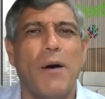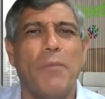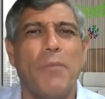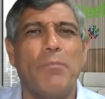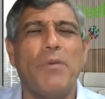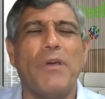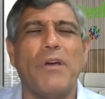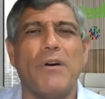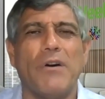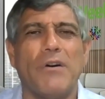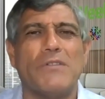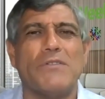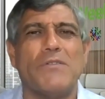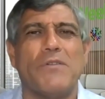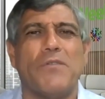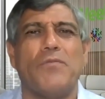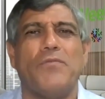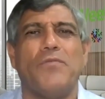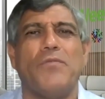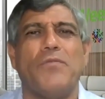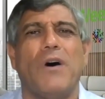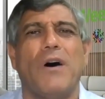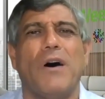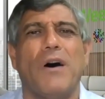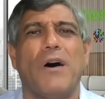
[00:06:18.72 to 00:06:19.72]
because of,
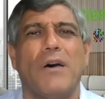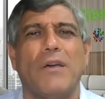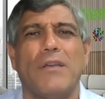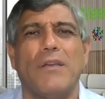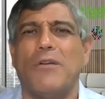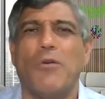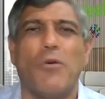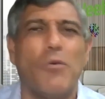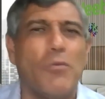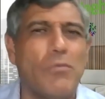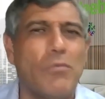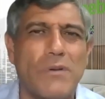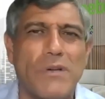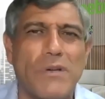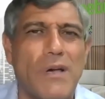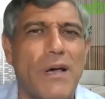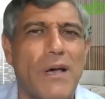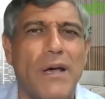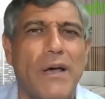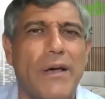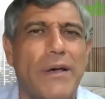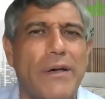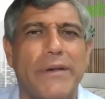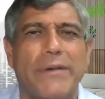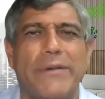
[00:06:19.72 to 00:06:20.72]

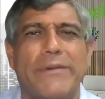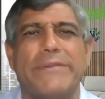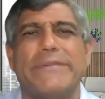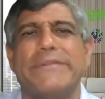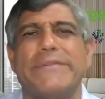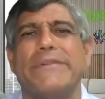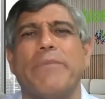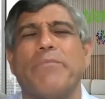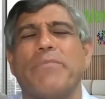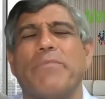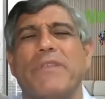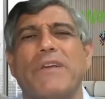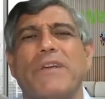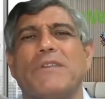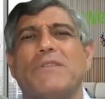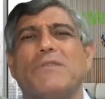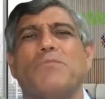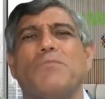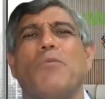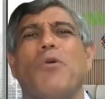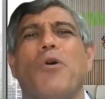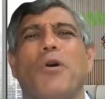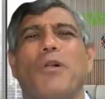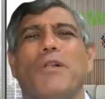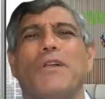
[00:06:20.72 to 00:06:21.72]
something
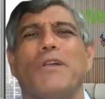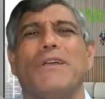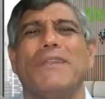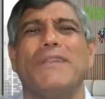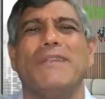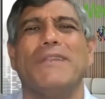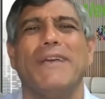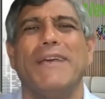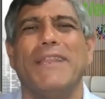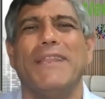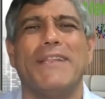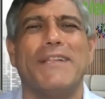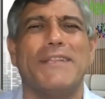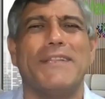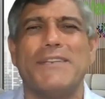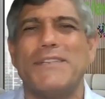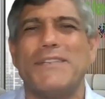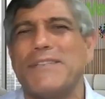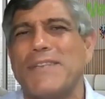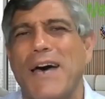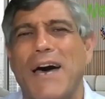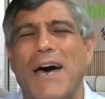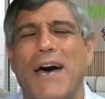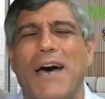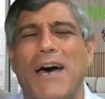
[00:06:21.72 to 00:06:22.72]
small in the
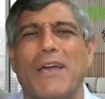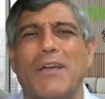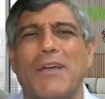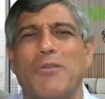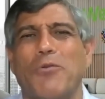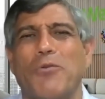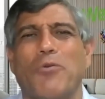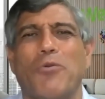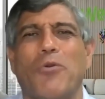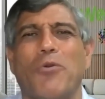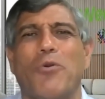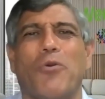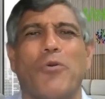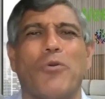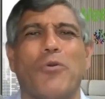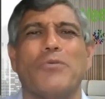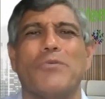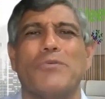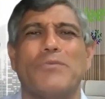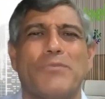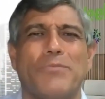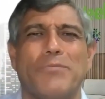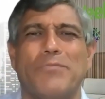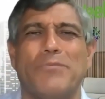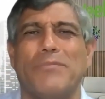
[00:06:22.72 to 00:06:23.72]
design or
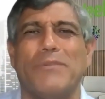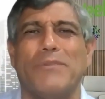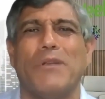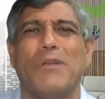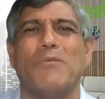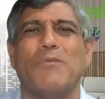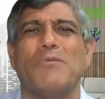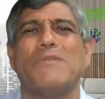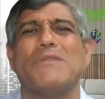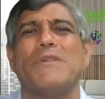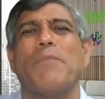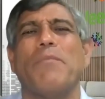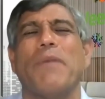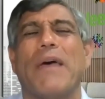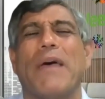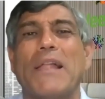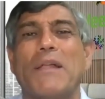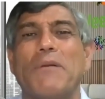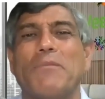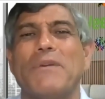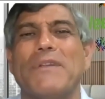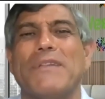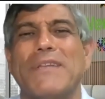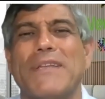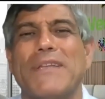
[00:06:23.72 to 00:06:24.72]
some
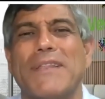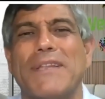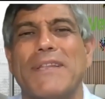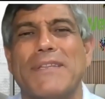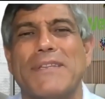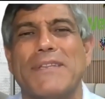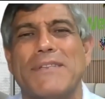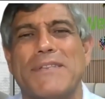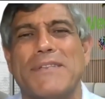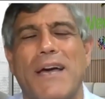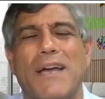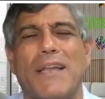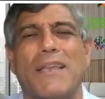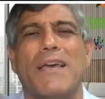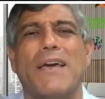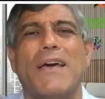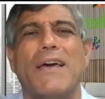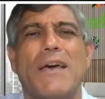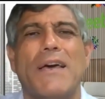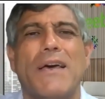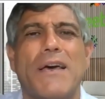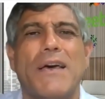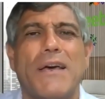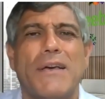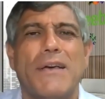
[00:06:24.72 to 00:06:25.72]
element in the design.
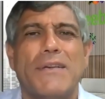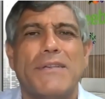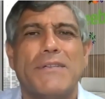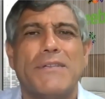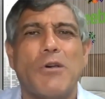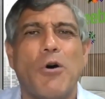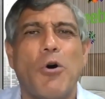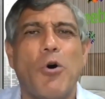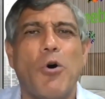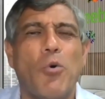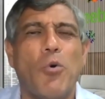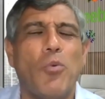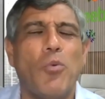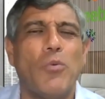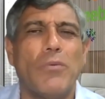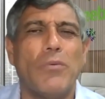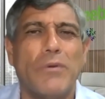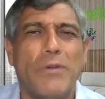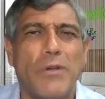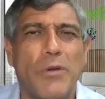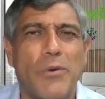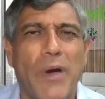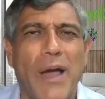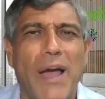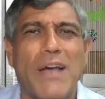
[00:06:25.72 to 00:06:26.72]
So,
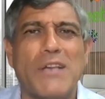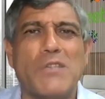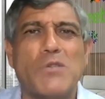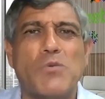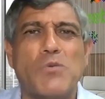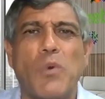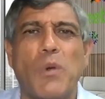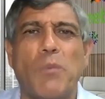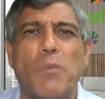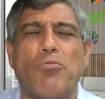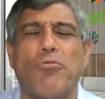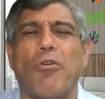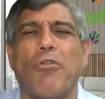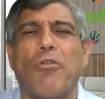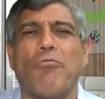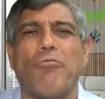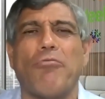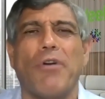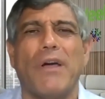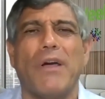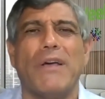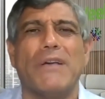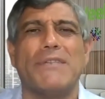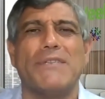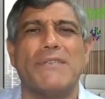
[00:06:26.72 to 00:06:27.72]
as we
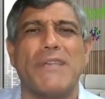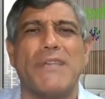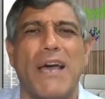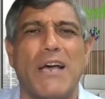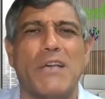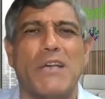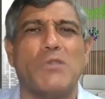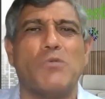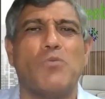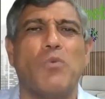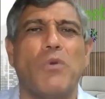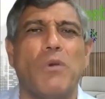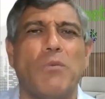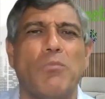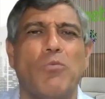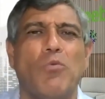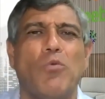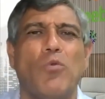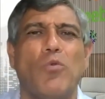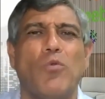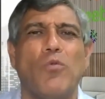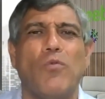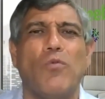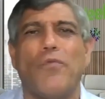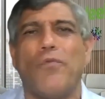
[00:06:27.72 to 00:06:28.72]
progress, as we
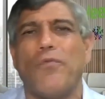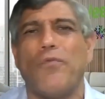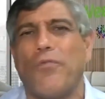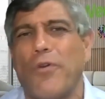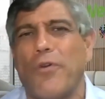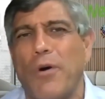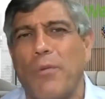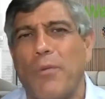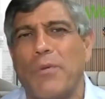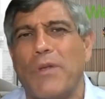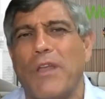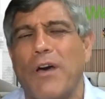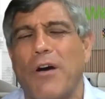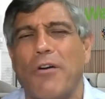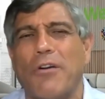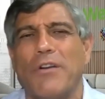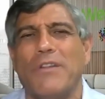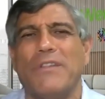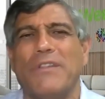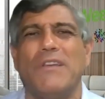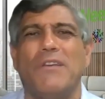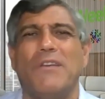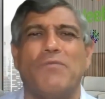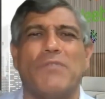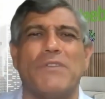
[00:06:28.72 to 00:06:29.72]
move from an
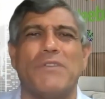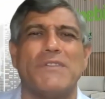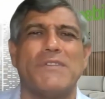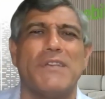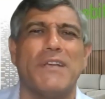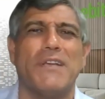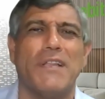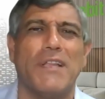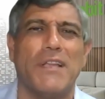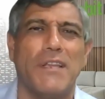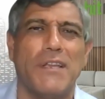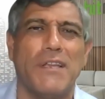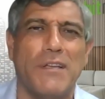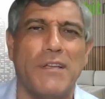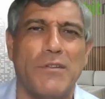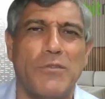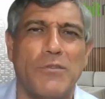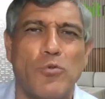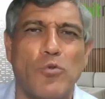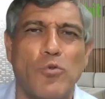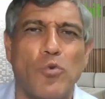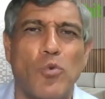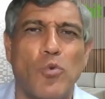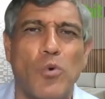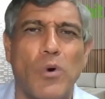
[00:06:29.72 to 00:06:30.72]
R&D facility
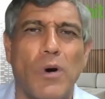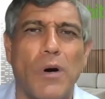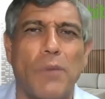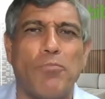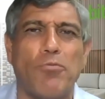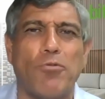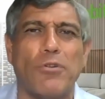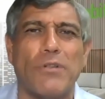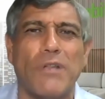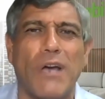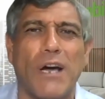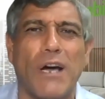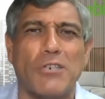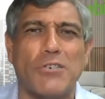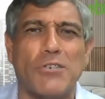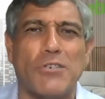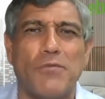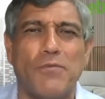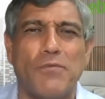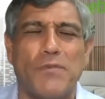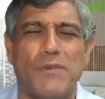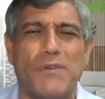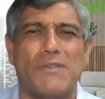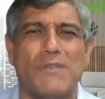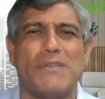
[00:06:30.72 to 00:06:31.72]
to a
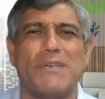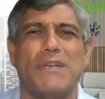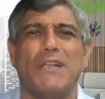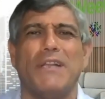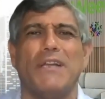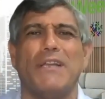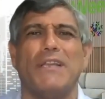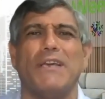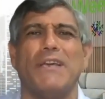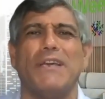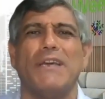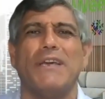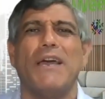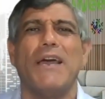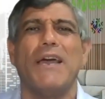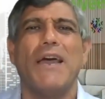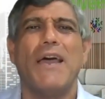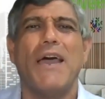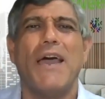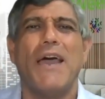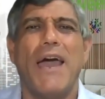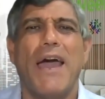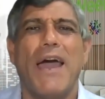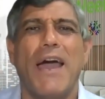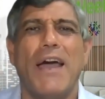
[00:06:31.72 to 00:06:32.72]
production facility,
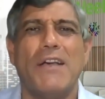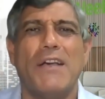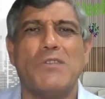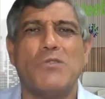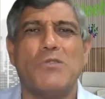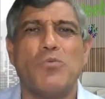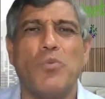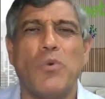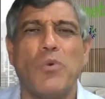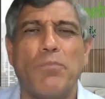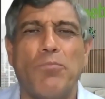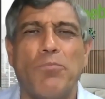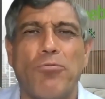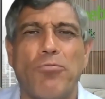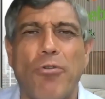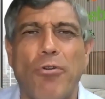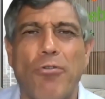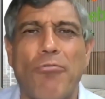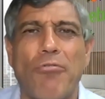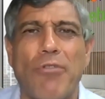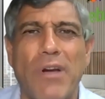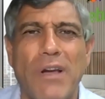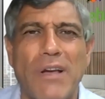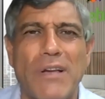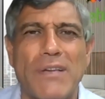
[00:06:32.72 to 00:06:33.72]
as we
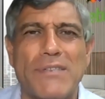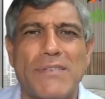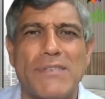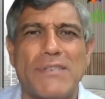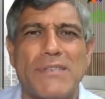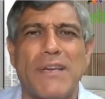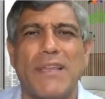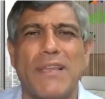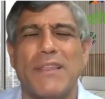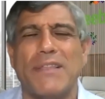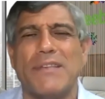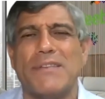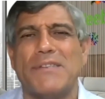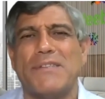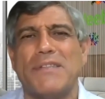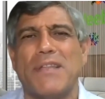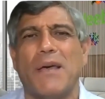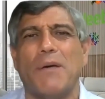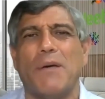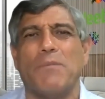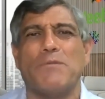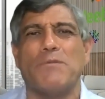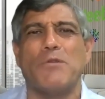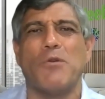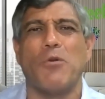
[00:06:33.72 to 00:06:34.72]
progress in the
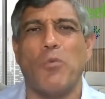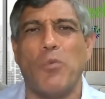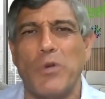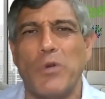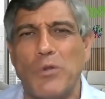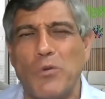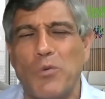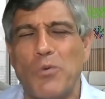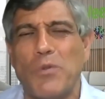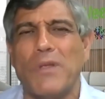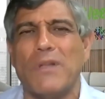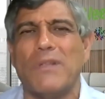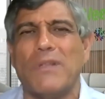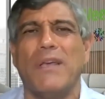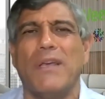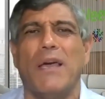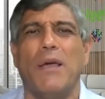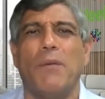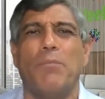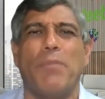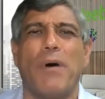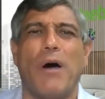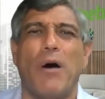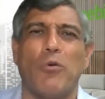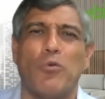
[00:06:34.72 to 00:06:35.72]
steps, we do the
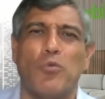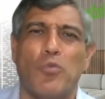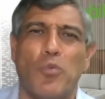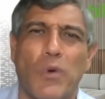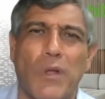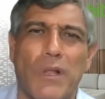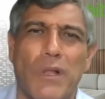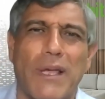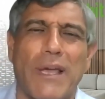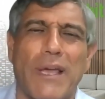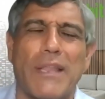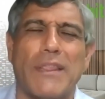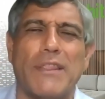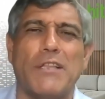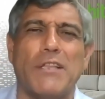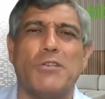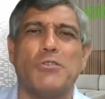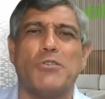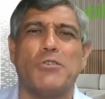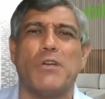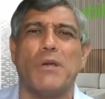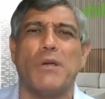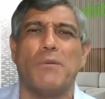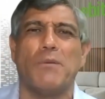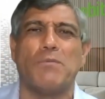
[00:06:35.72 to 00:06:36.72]
tape out, we'll get the
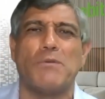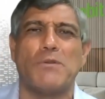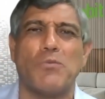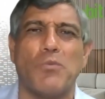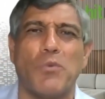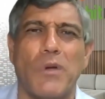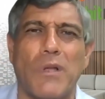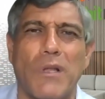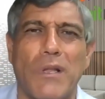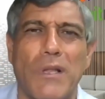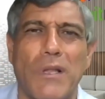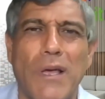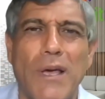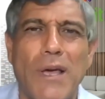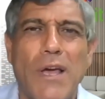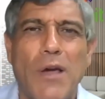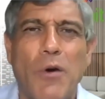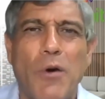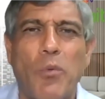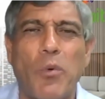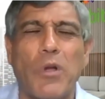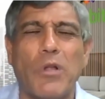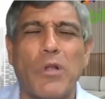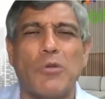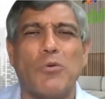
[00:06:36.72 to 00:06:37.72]
chips,
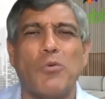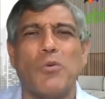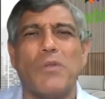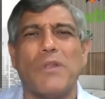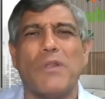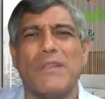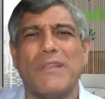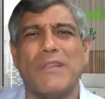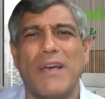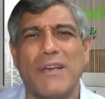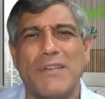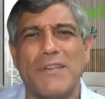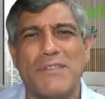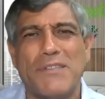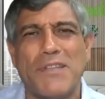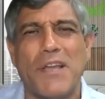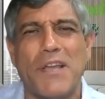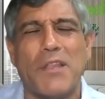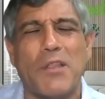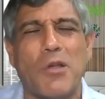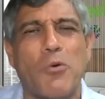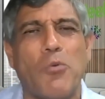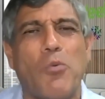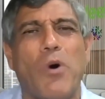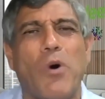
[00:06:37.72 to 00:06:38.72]
we'll do the
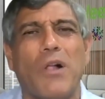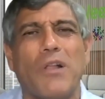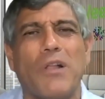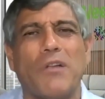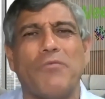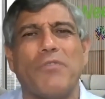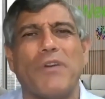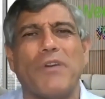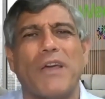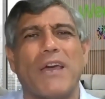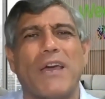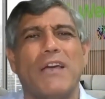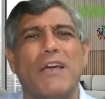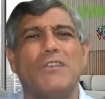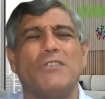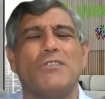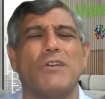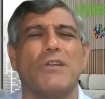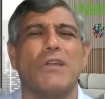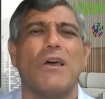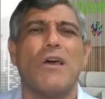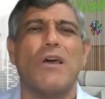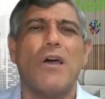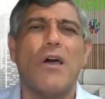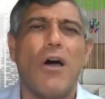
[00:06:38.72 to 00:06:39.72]
testing, the
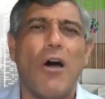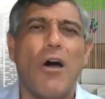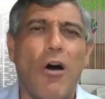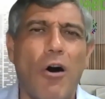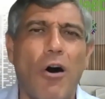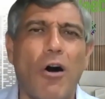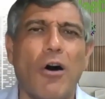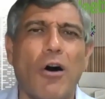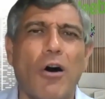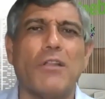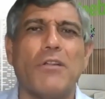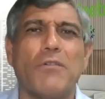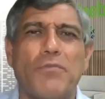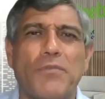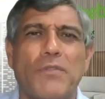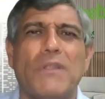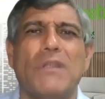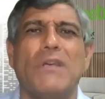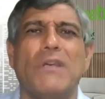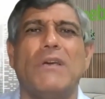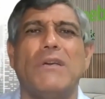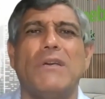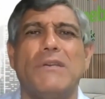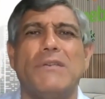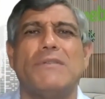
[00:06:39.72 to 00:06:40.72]
qualification. All of
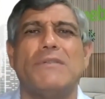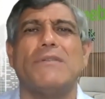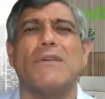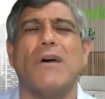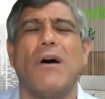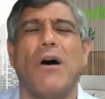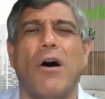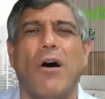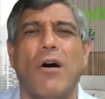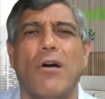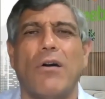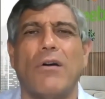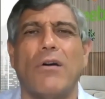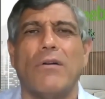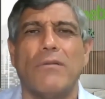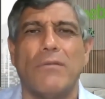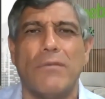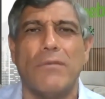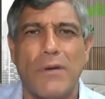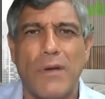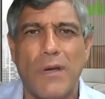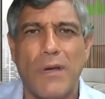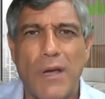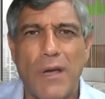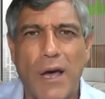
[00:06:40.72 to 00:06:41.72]
these are
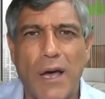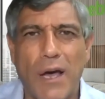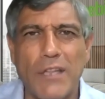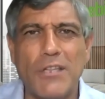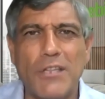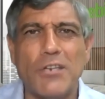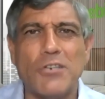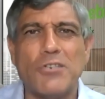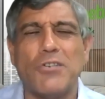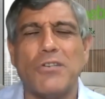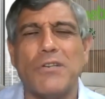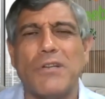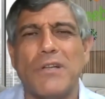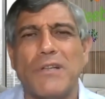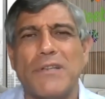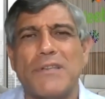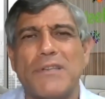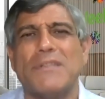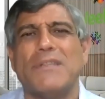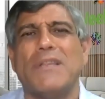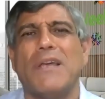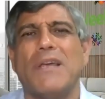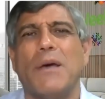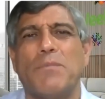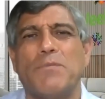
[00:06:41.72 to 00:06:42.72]
additional
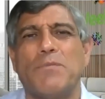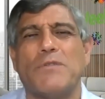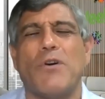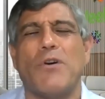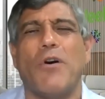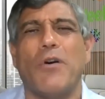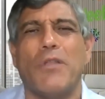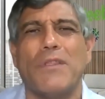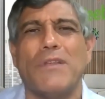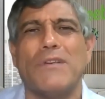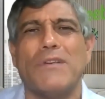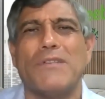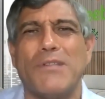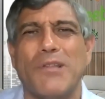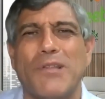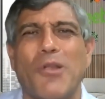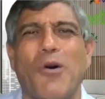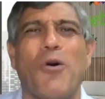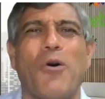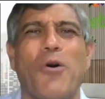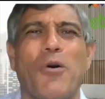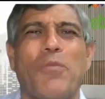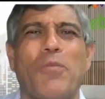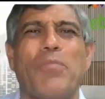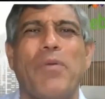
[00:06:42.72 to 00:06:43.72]
steps on this
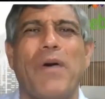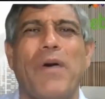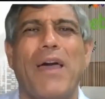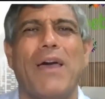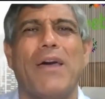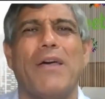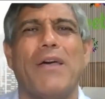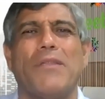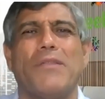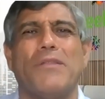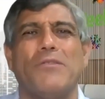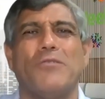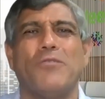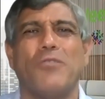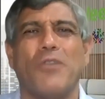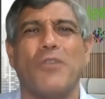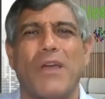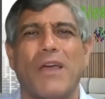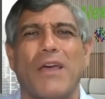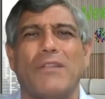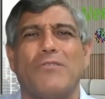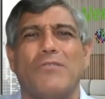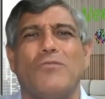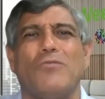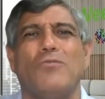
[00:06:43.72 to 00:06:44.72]
long path to
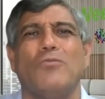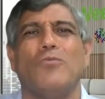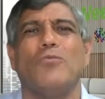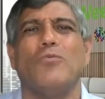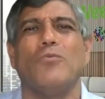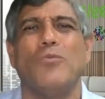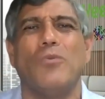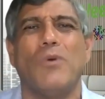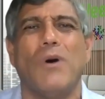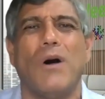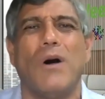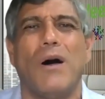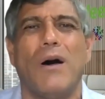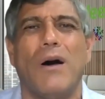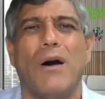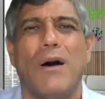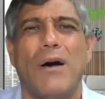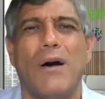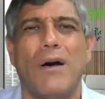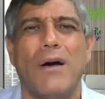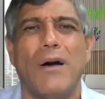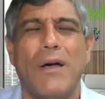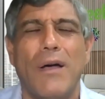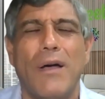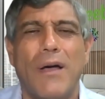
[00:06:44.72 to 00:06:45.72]
get
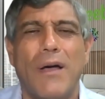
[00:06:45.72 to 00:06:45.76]
to